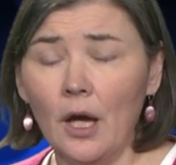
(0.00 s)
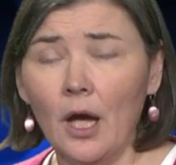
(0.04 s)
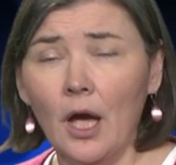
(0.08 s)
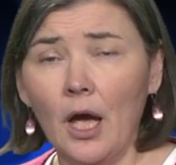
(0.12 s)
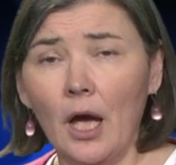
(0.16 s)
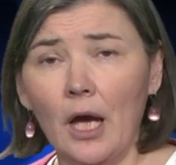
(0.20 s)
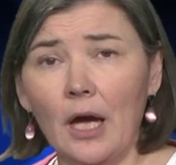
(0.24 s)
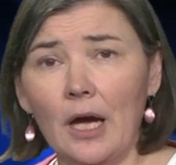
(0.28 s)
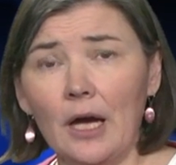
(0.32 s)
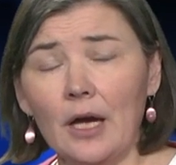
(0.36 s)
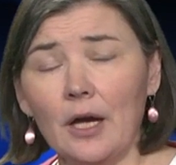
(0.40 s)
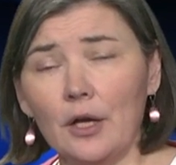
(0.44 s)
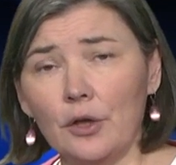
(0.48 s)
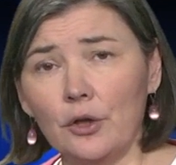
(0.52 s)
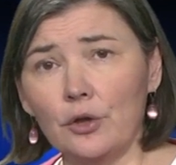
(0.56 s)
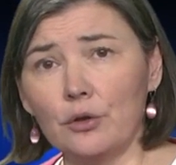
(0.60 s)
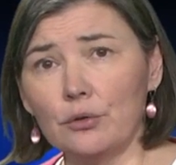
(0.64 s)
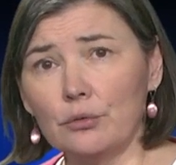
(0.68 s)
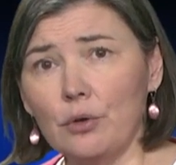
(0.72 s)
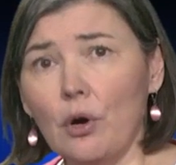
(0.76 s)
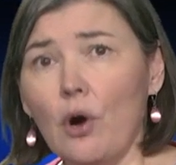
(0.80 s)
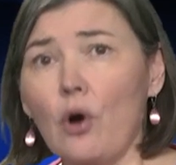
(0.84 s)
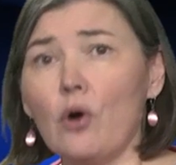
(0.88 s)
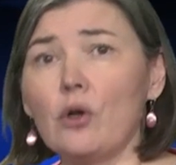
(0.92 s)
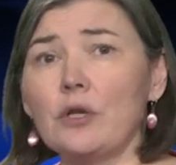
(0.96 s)
You
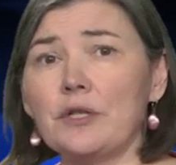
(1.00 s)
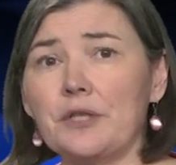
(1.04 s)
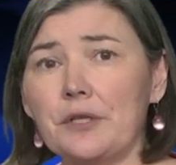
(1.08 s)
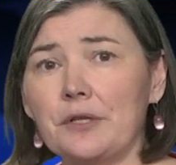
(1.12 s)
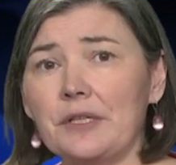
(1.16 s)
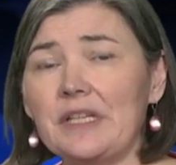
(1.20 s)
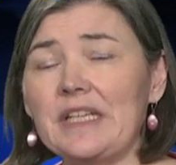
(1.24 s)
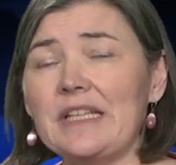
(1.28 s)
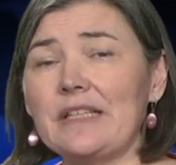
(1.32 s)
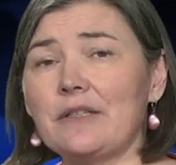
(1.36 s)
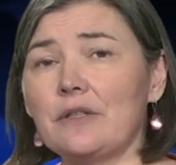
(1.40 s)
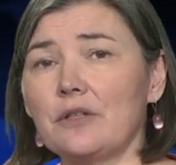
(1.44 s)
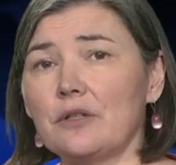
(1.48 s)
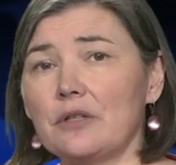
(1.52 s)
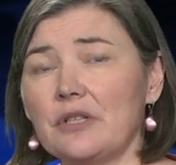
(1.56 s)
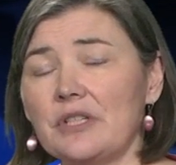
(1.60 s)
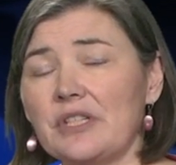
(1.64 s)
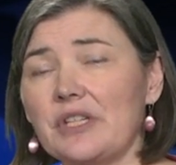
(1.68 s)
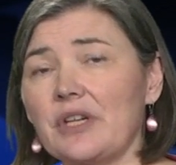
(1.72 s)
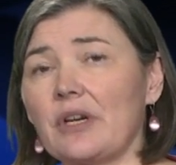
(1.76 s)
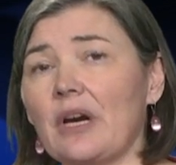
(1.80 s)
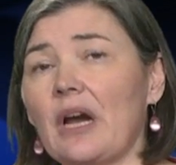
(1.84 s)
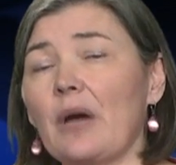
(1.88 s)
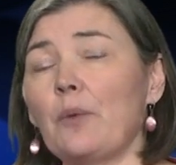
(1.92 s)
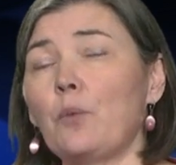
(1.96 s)
also need to
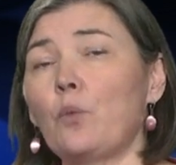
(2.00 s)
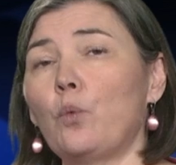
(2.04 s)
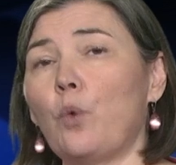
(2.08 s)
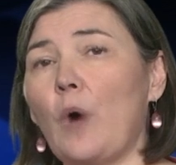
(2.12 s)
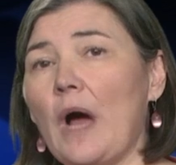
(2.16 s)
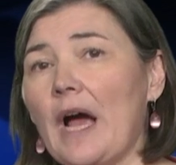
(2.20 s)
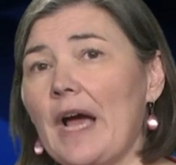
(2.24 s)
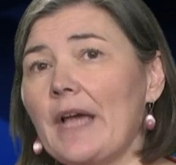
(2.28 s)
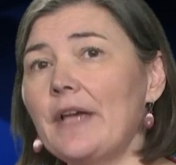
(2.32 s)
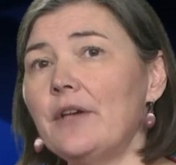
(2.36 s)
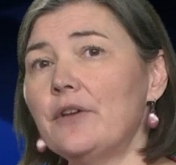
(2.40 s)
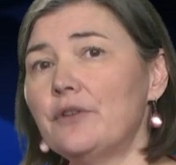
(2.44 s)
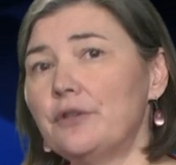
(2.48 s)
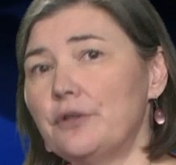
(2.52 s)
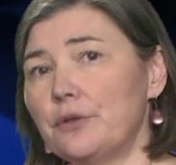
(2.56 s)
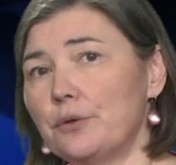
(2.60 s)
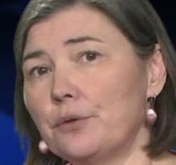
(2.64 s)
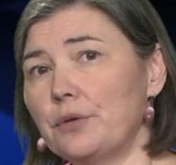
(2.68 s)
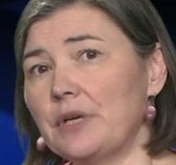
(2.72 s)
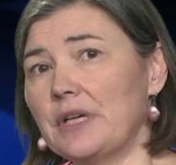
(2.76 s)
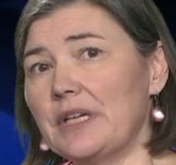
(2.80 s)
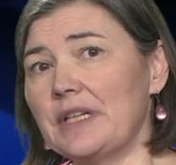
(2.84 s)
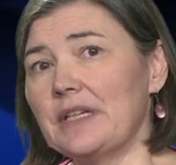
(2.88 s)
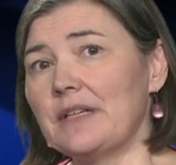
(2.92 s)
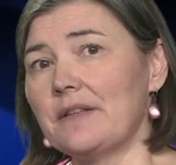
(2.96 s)
describe why you do
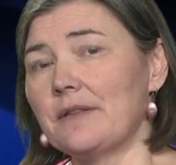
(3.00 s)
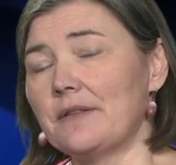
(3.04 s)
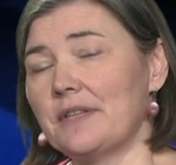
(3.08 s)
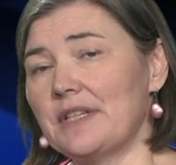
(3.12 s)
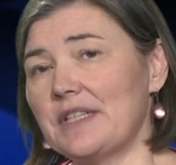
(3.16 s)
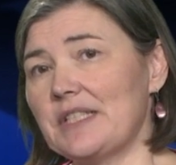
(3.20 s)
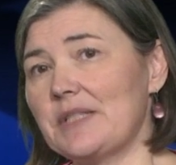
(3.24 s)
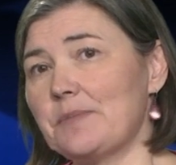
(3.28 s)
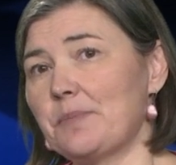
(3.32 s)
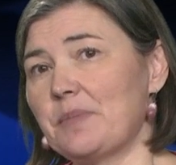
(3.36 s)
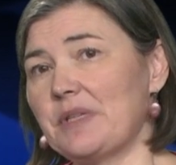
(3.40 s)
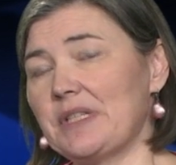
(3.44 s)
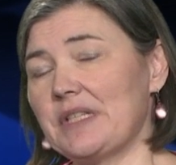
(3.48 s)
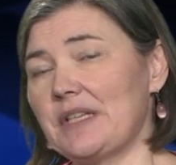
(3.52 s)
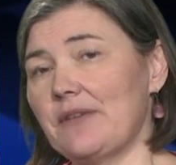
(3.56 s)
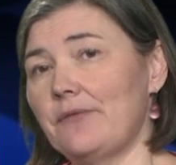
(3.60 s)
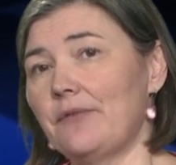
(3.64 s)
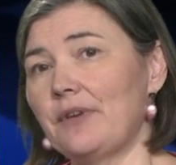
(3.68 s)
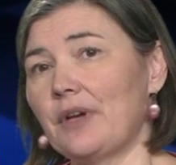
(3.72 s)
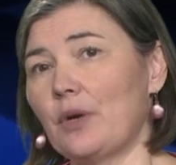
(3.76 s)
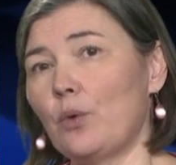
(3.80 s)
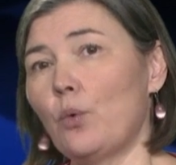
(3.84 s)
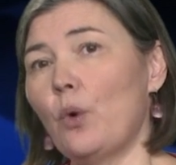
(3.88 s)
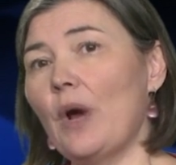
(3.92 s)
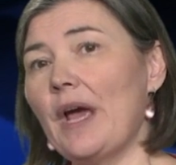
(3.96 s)
it in this
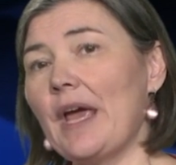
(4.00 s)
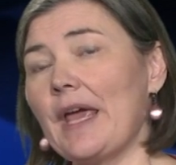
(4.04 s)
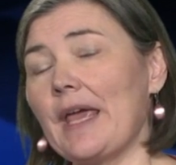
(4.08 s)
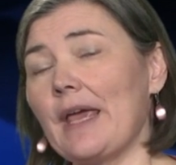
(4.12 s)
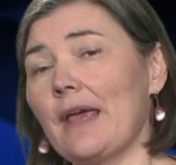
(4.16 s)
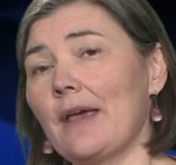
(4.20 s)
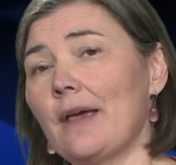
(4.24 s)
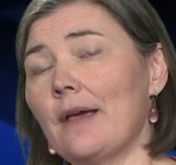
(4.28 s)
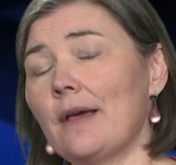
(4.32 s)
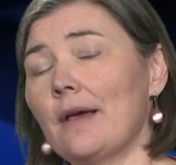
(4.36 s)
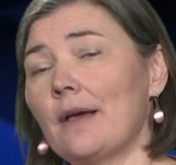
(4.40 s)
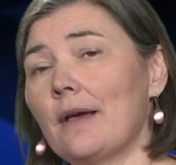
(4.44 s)
specific way.